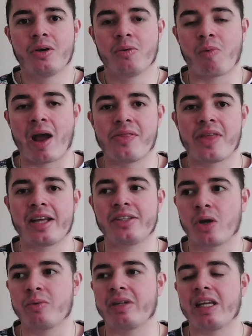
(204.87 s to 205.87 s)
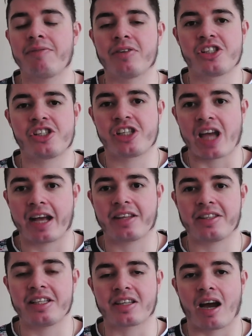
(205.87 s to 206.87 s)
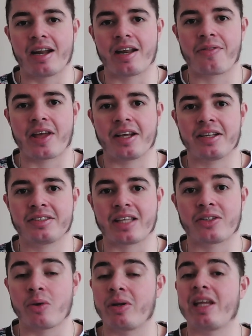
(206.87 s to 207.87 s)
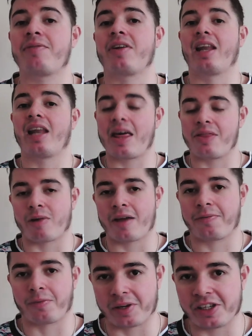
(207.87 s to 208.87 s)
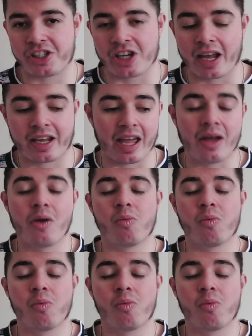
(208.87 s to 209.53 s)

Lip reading: when they don't even check these kind of things. They don't even let the referee check it.